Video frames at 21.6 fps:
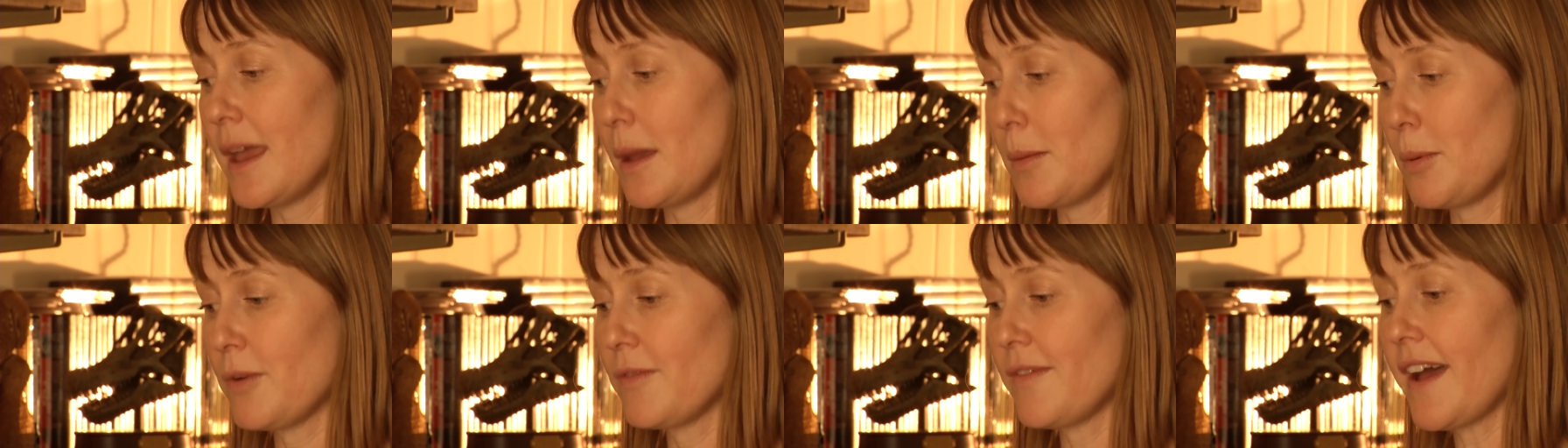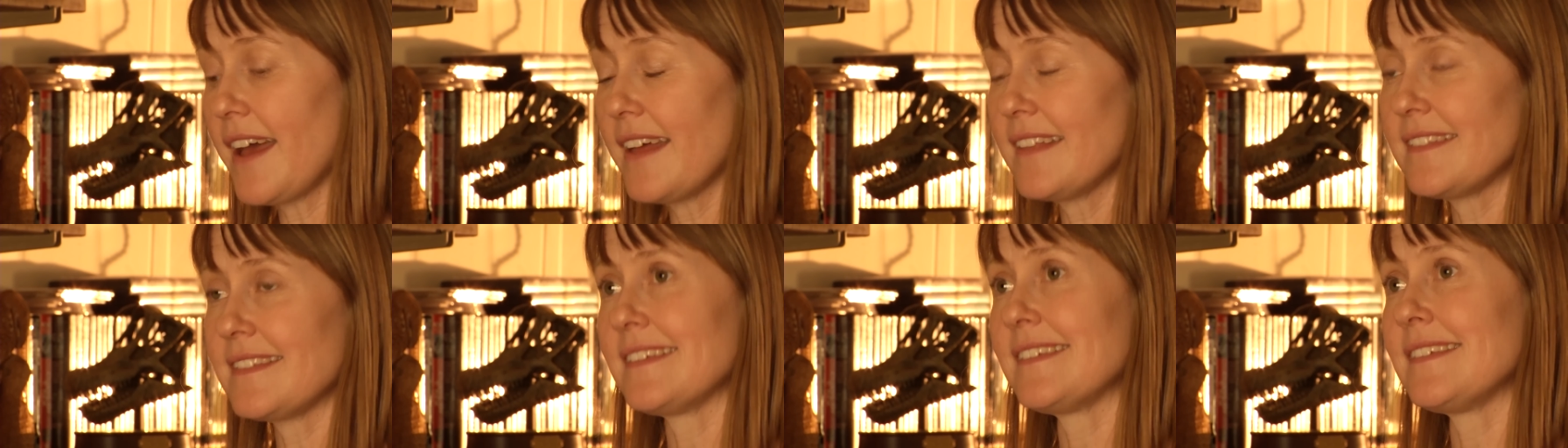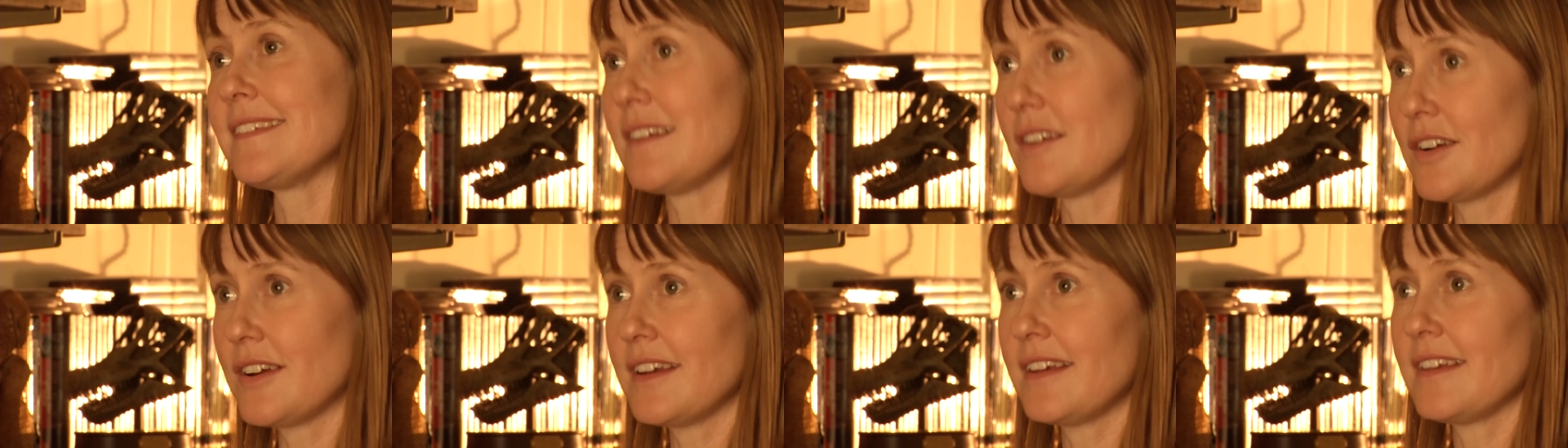It provides a
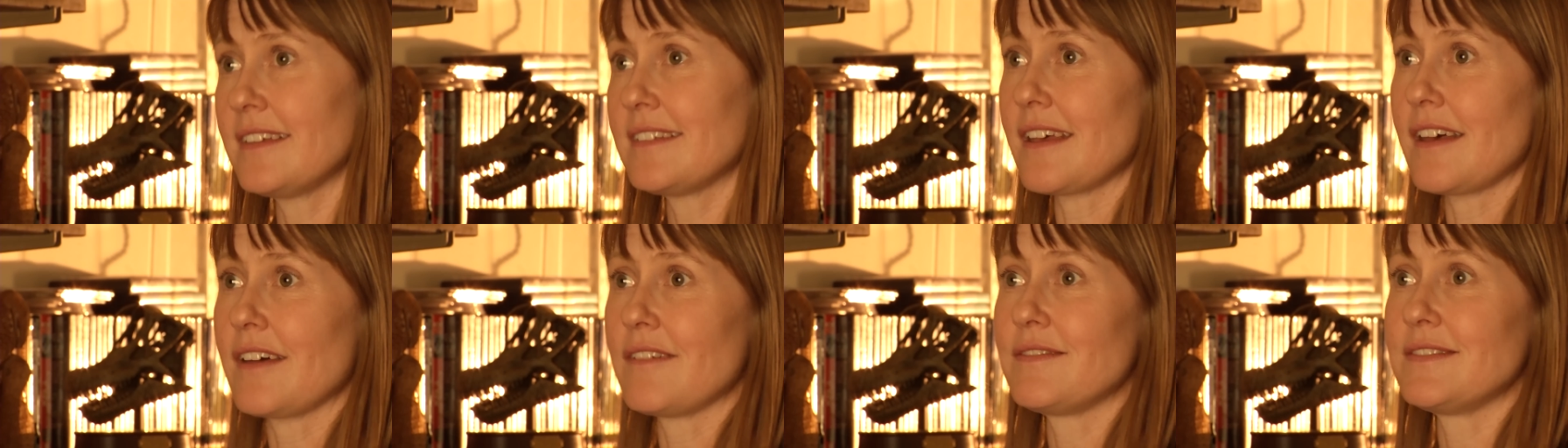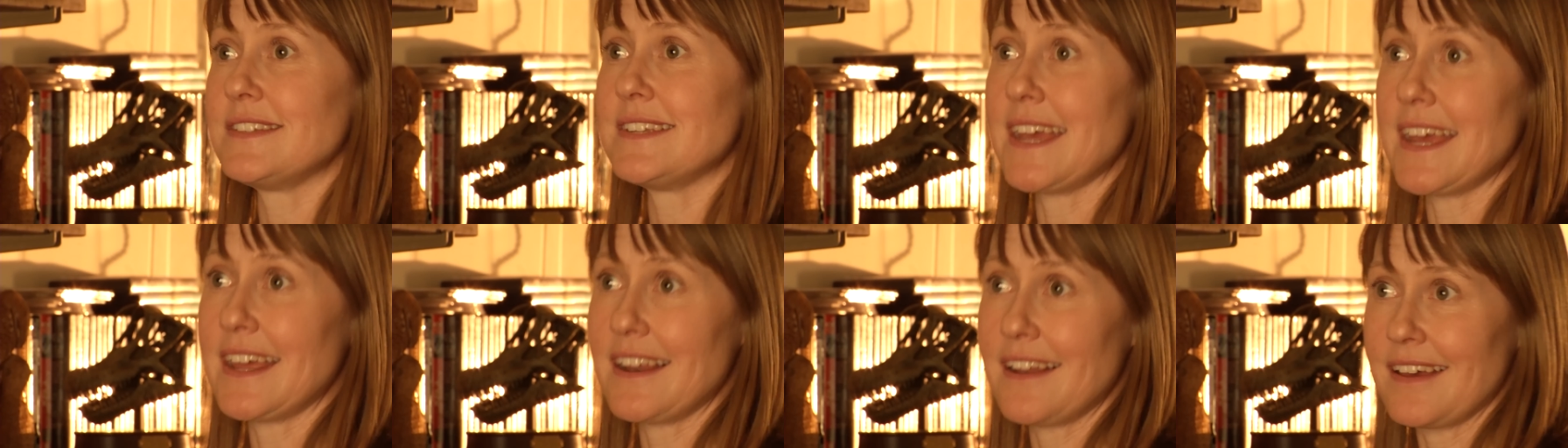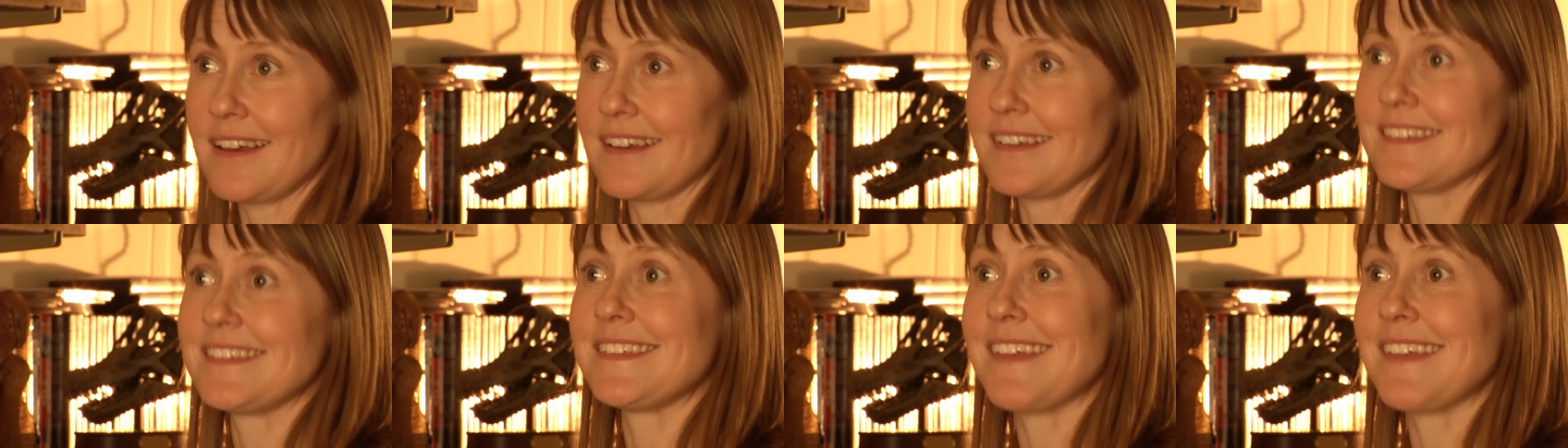series of data